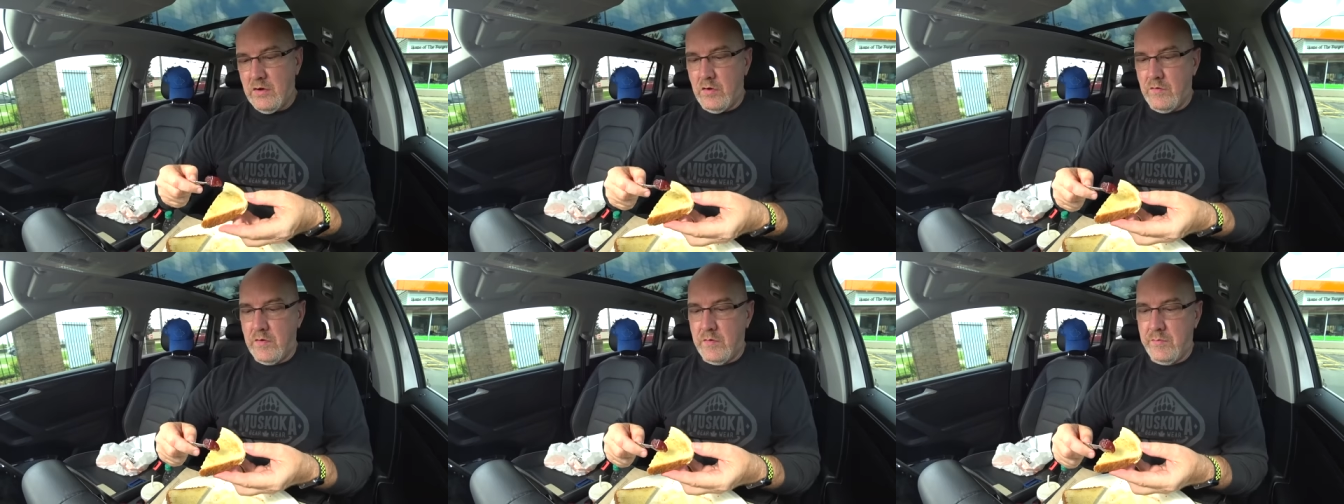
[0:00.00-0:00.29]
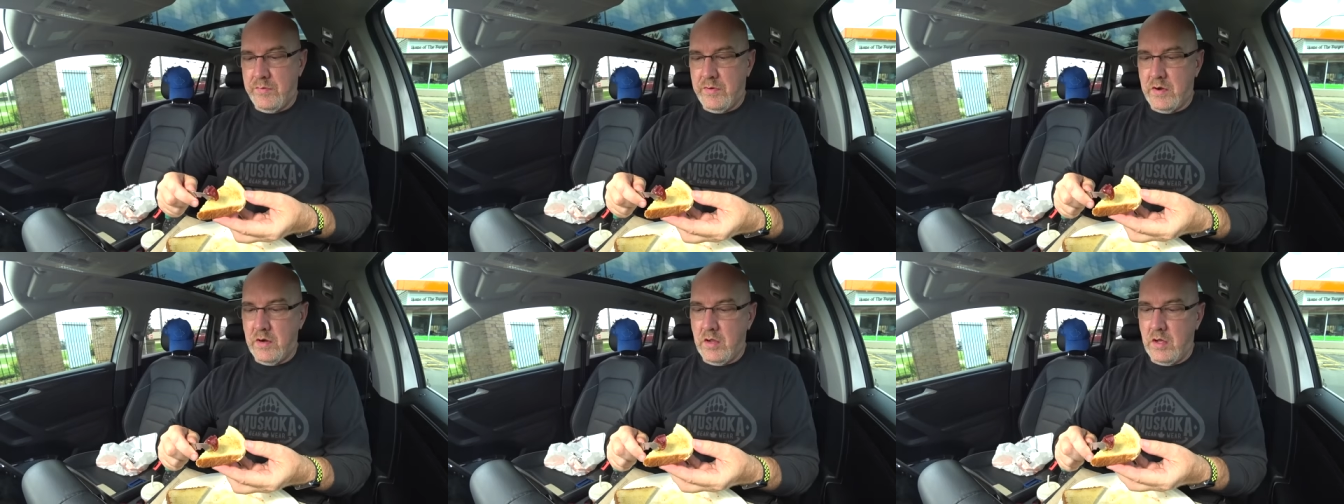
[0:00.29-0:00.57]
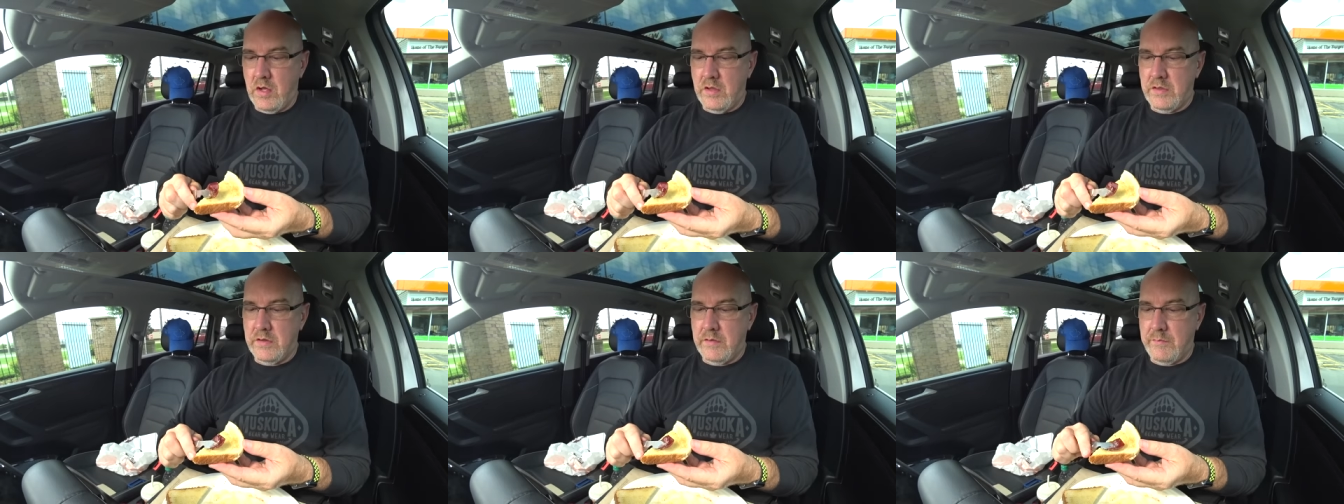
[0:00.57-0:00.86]
over, put it
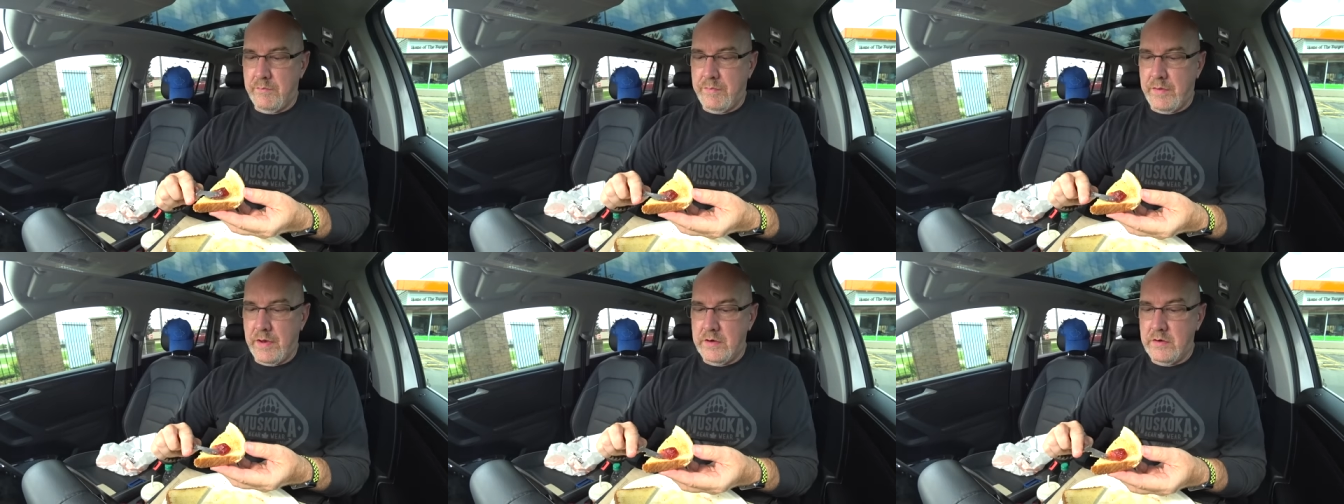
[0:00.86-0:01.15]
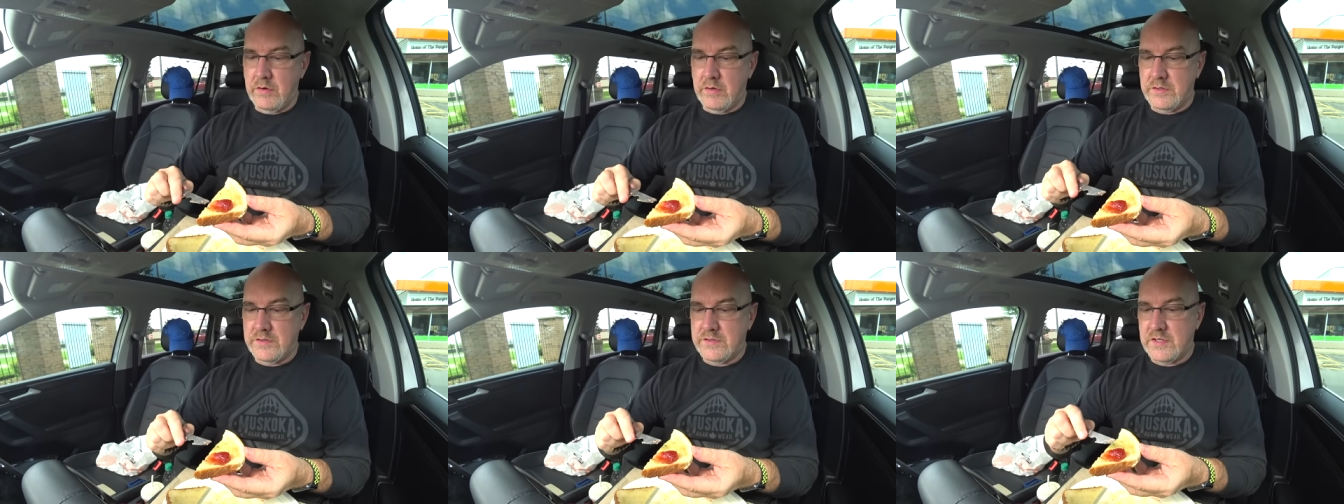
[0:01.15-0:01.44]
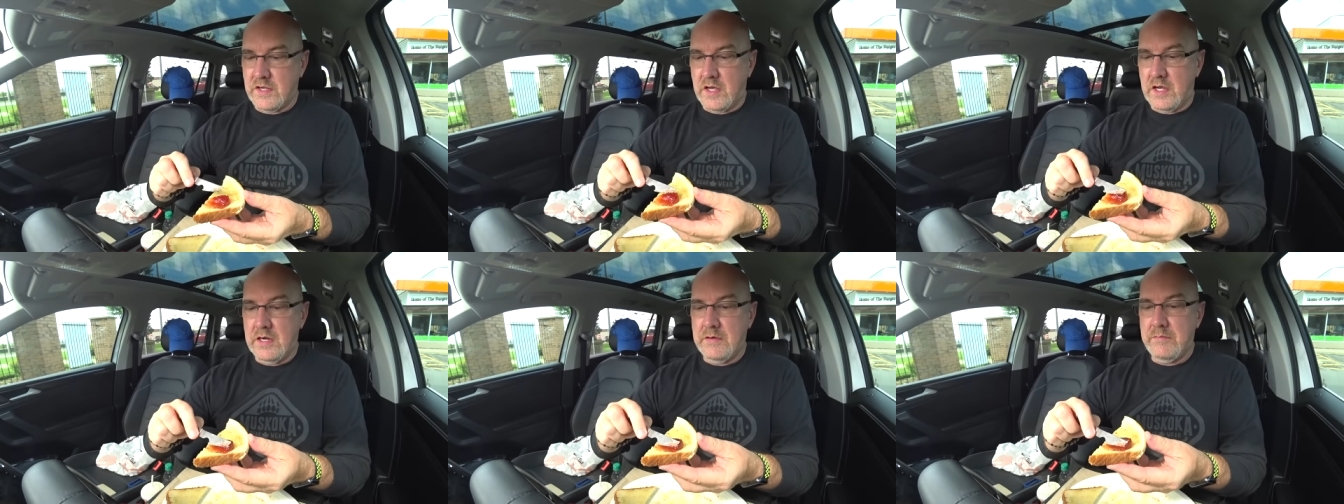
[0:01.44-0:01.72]
on the buttered
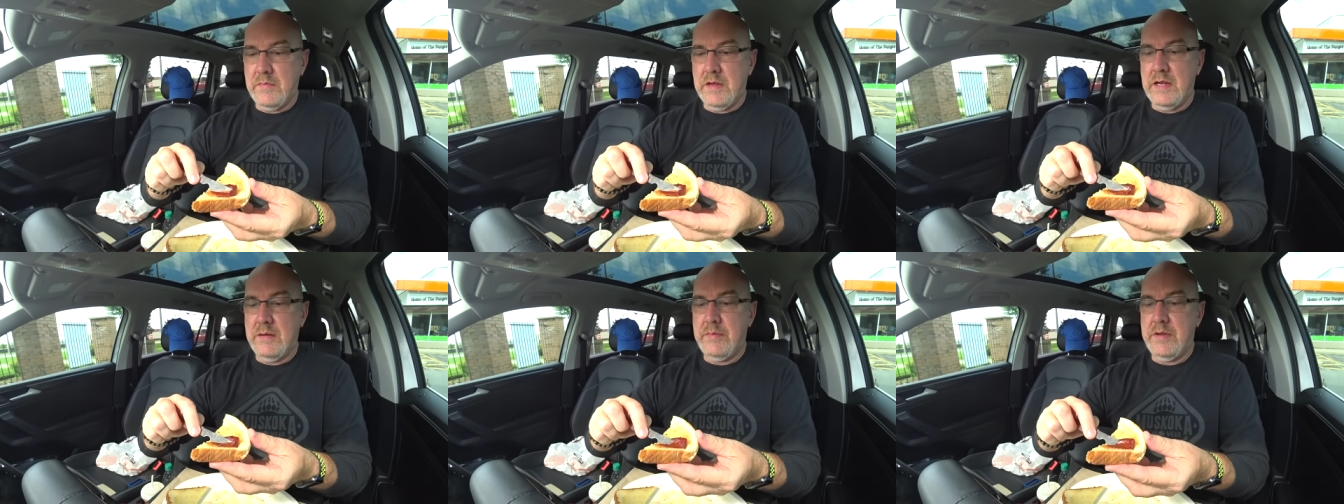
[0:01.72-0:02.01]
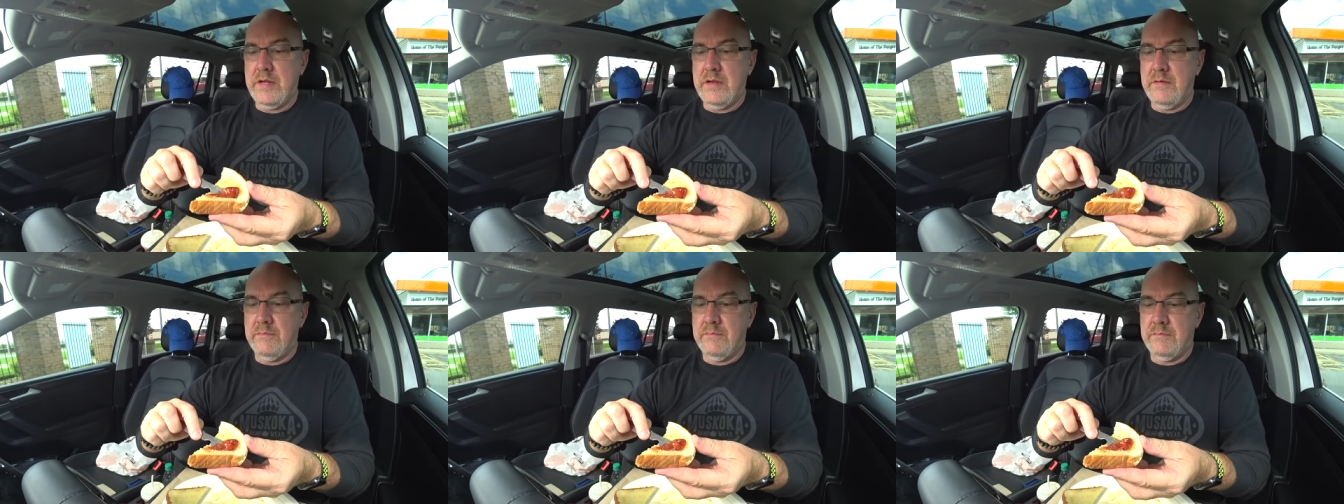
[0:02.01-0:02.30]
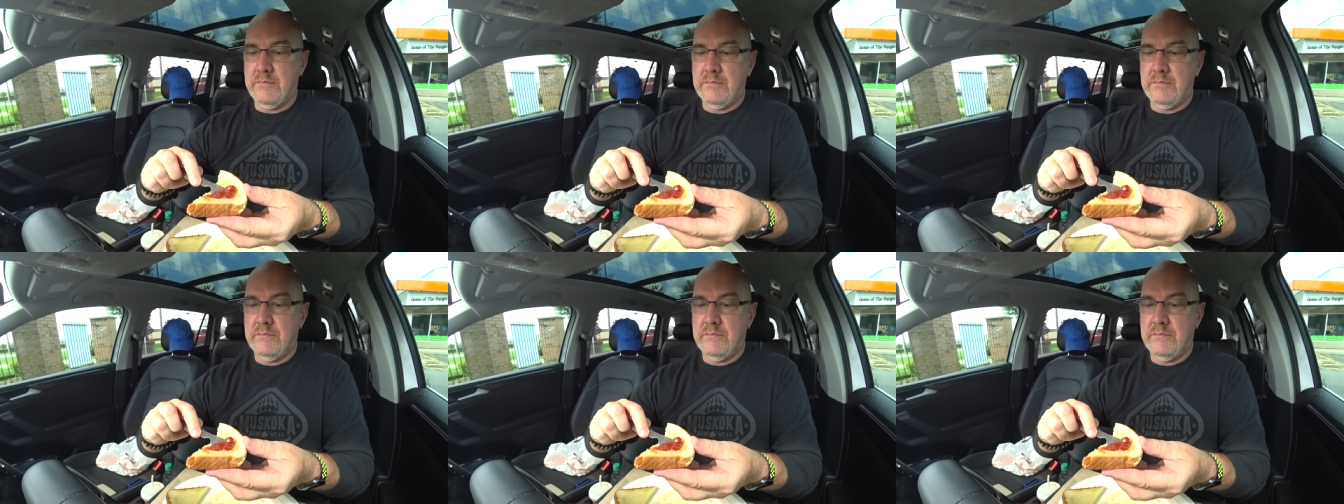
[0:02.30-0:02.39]
side maybe.